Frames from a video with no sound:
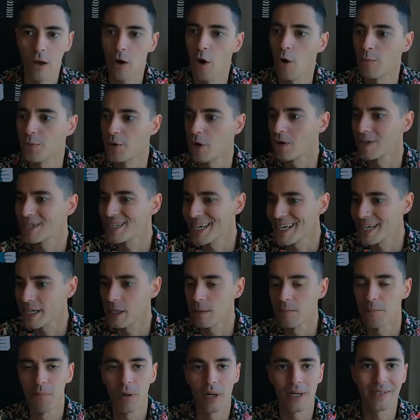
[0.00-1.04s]
Hope you're all
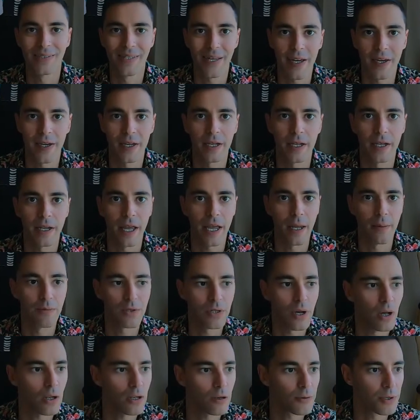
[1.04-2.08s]
kicking butt, taking names
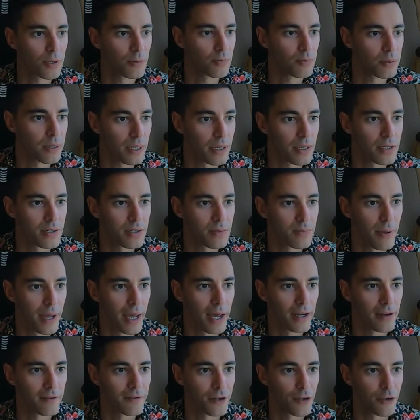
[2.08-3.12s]
all over the place,
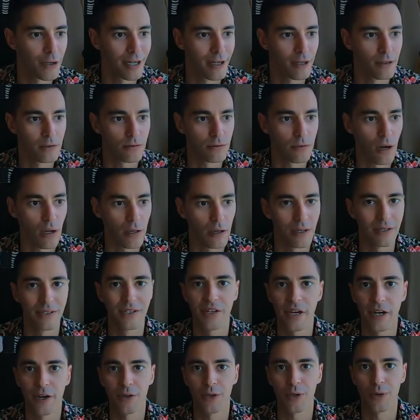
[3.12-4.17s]
man. If you're here in Toronto,
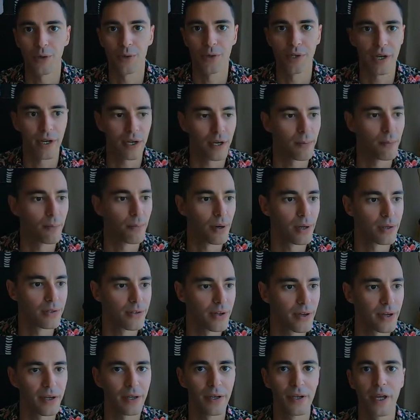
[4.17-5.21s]
Ontario, kicking butt,
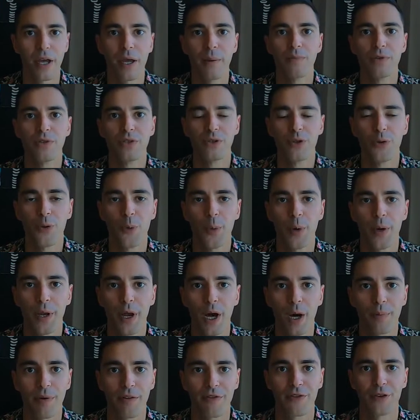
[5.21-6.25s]
taking names, do it
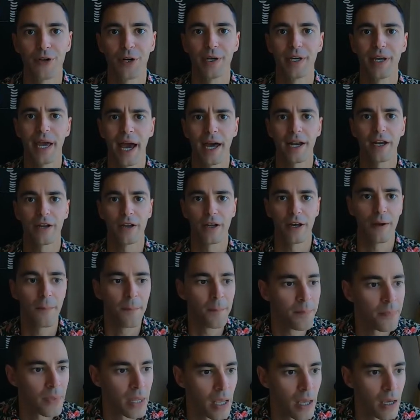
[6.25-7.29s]
up. If you're in Canada,
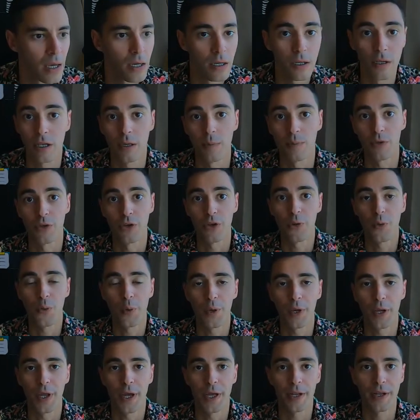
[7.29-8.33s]
keep
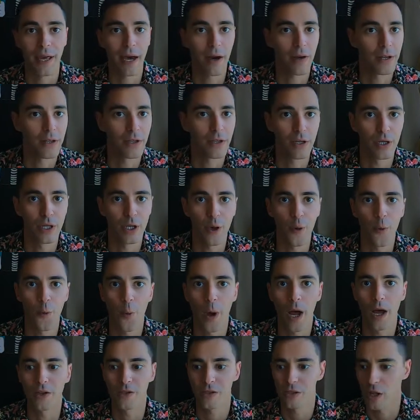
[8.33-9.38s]
doing it. Down in the
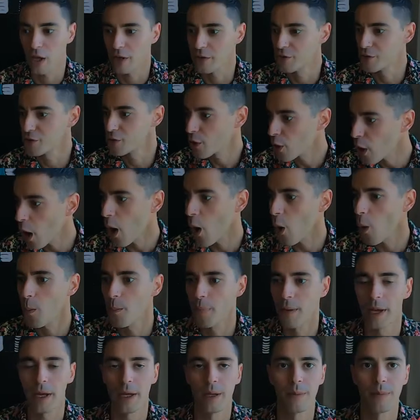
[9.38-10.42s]
US, let's go,
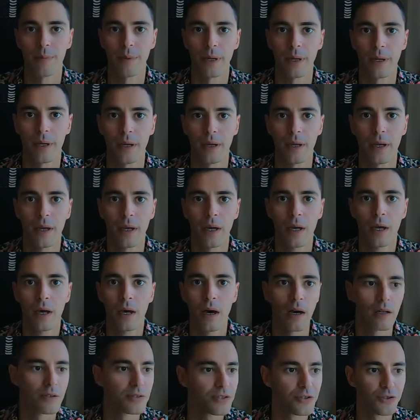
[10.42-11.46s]
baby.
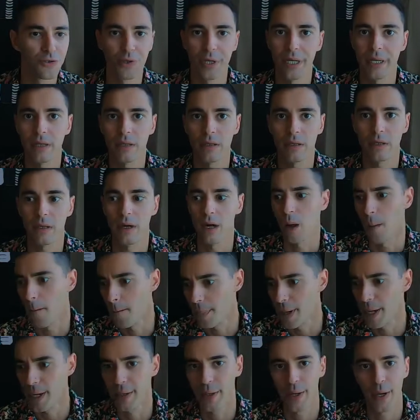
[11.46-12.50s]
Australia,
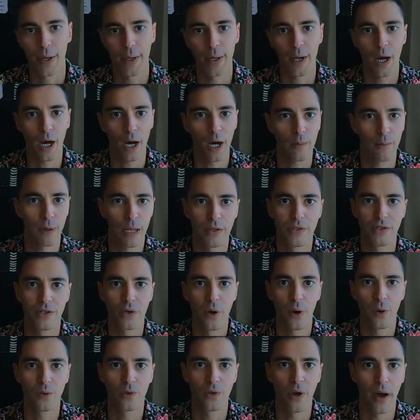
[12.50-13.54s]
pick it up. Let's
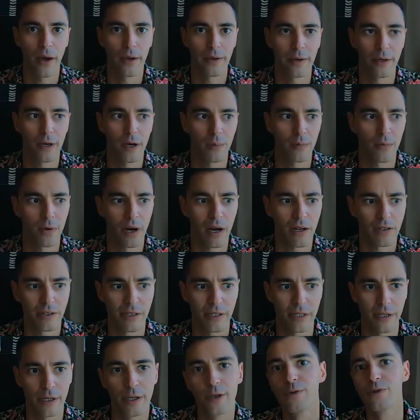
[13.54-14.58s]
go tighten up, or
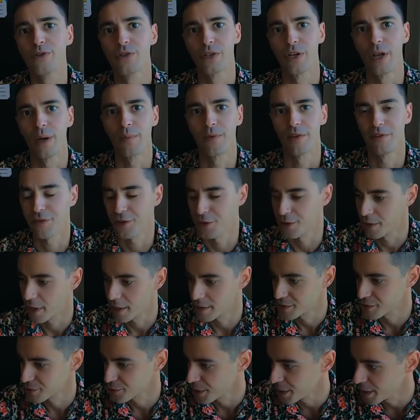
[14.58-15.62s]
actually loosen up if you're in
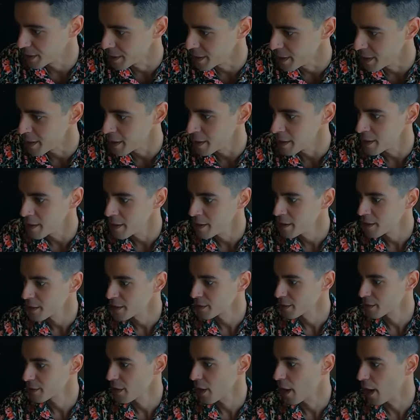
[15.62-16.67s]
Australia.
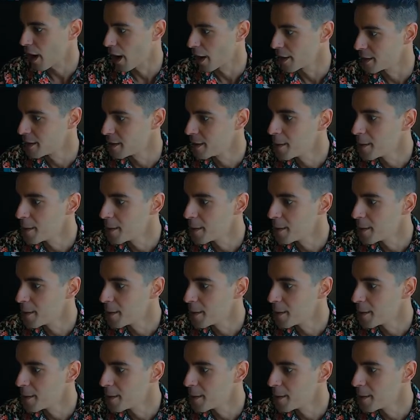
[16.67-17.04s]
God.